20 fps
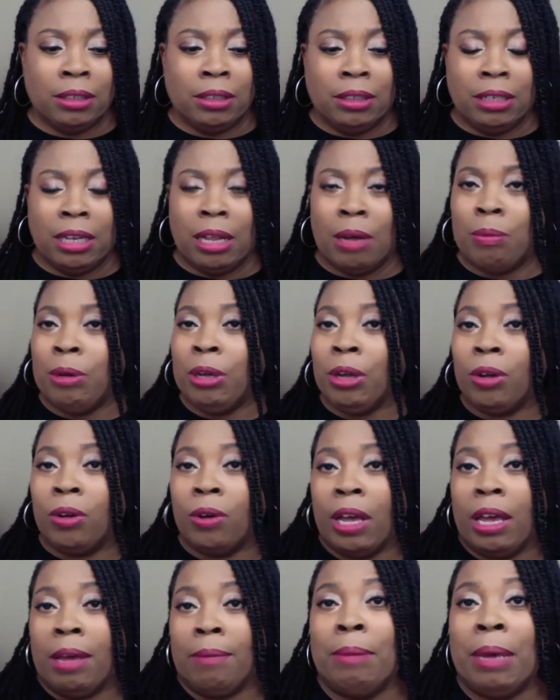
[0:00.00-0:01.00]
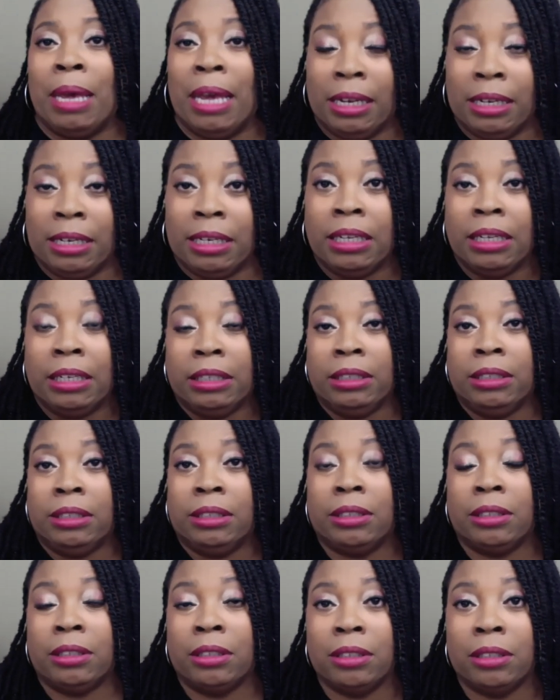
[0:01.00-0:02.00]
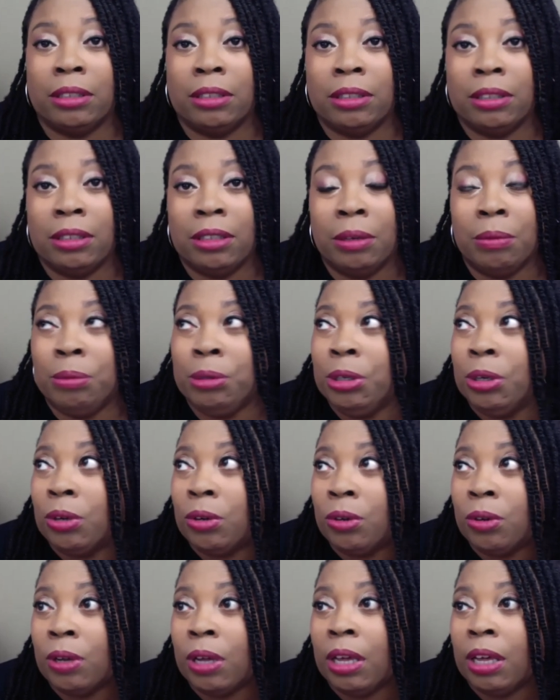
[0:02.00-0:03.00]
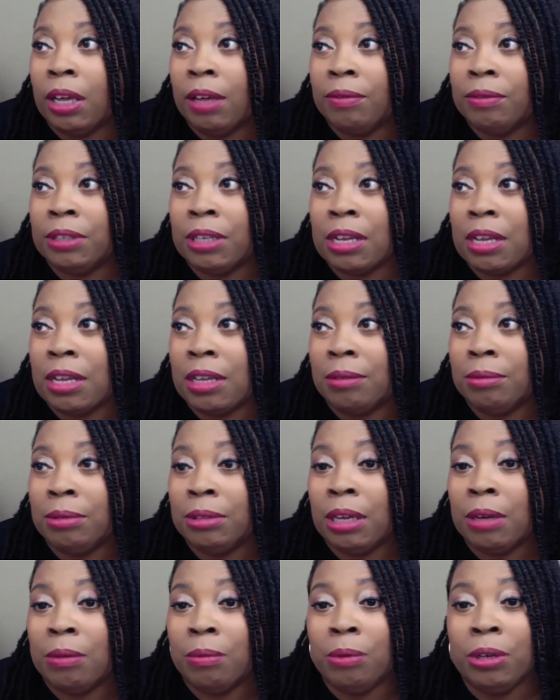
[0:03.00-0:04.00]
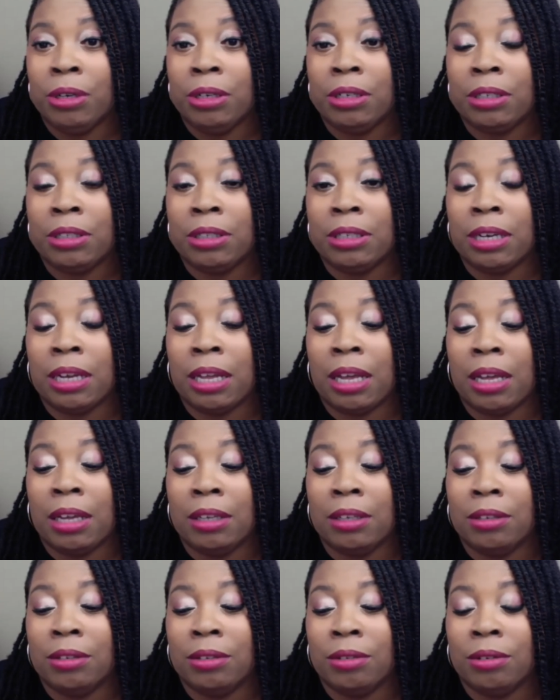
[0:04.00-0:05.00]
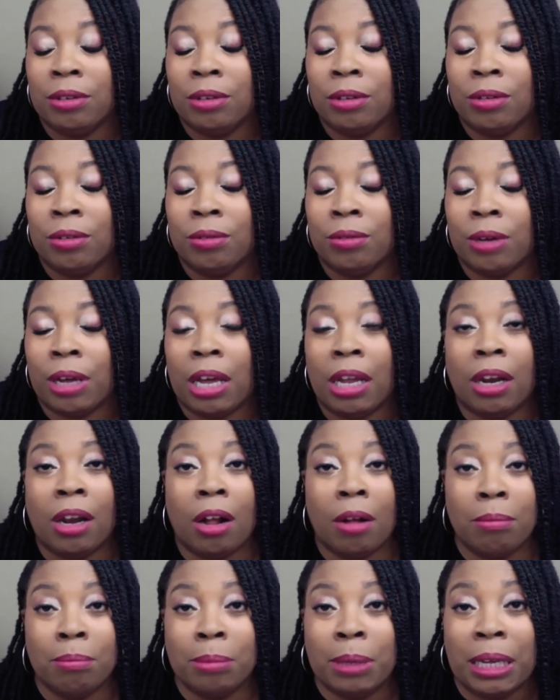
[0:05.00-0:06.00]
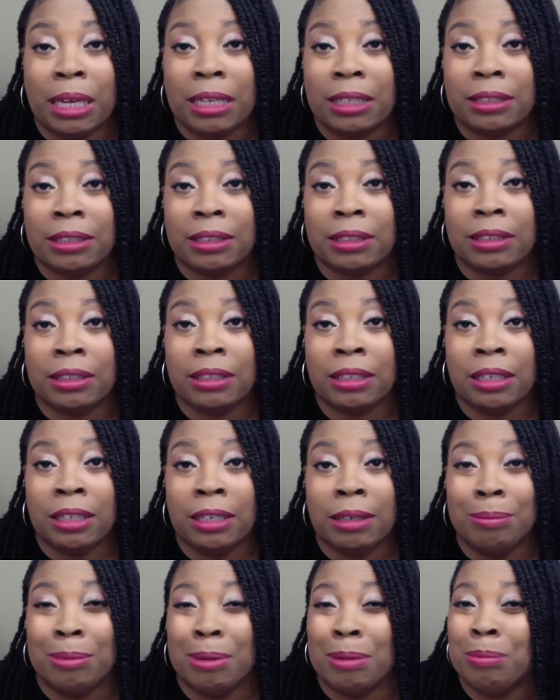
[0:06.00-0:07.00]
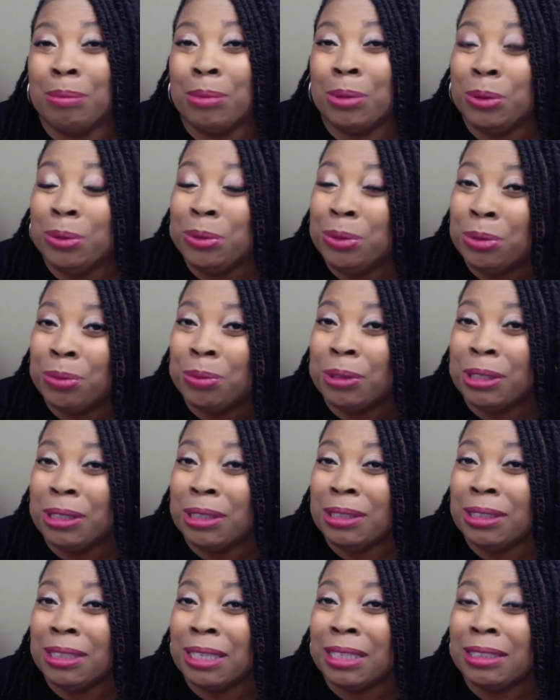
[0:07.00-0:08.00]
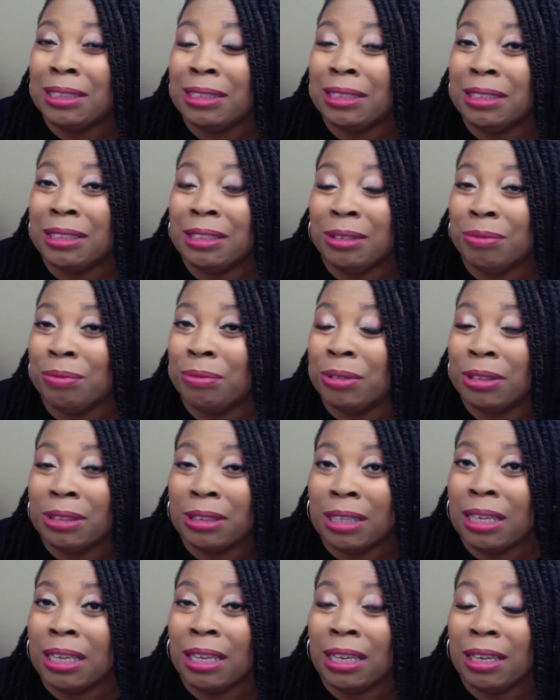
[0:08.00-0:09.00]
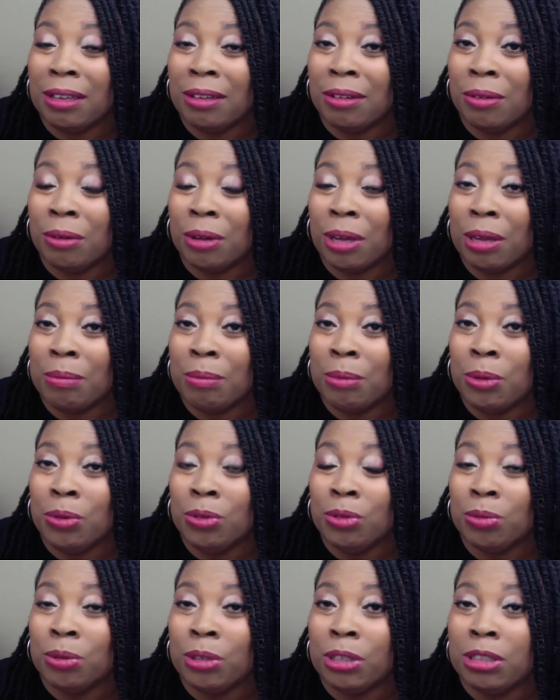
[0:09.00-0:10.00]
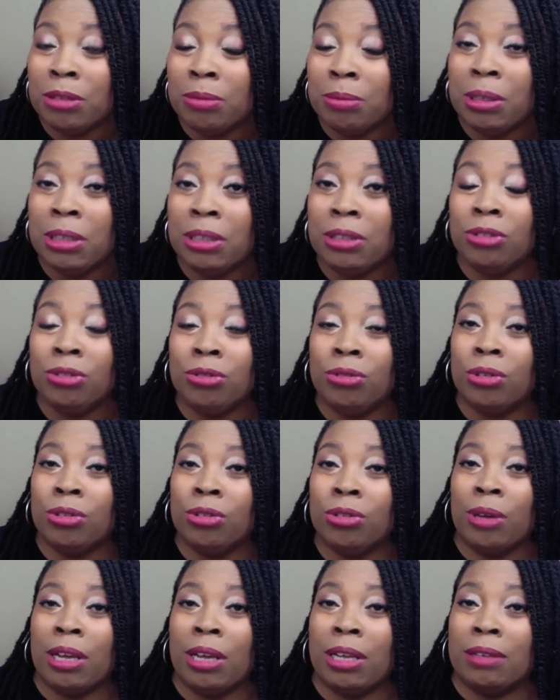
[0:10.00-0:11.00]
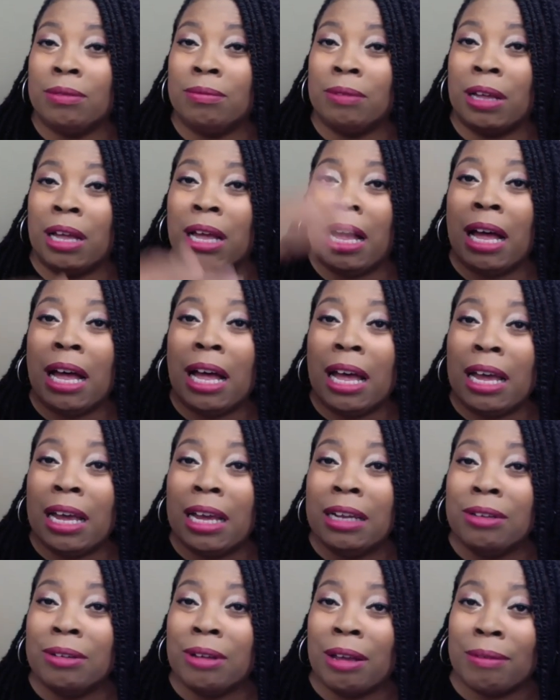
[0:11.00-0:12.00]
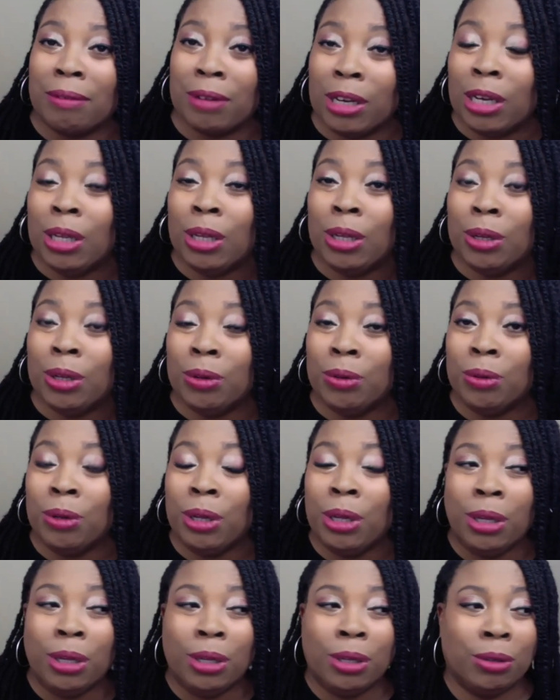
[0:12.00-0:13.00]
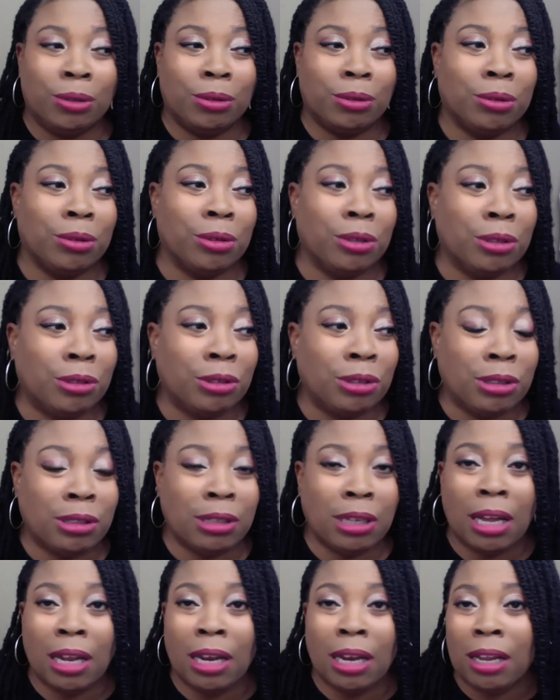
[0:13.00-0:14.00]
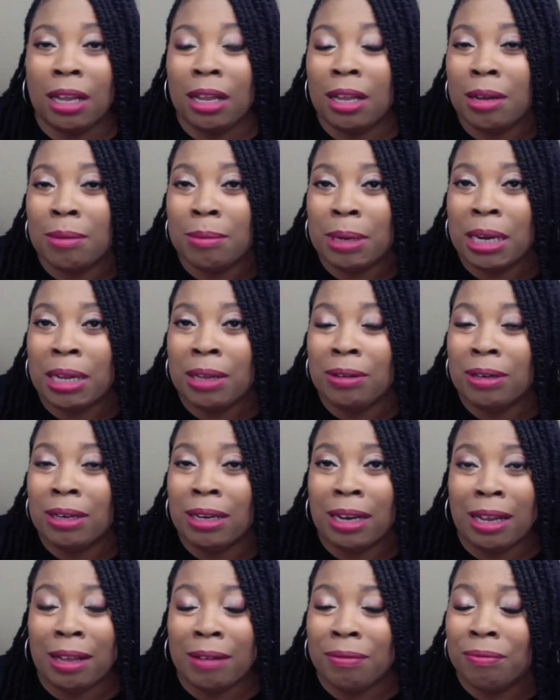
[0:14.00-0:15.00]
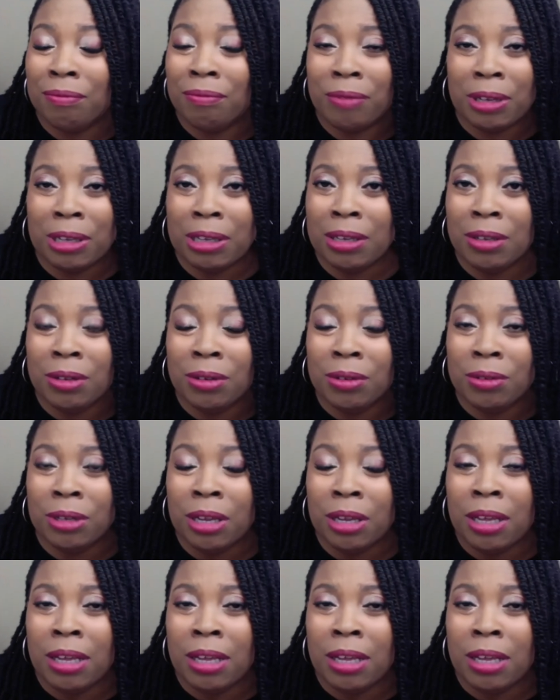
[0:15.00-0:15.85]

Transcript: Now, we all have bad days and we all have times that we're just not, you know, at our best. But mood swings, that's a different thing. Okay. Mood swings means, you know, you have a high and you have a low, or it's just kind of coming out left field.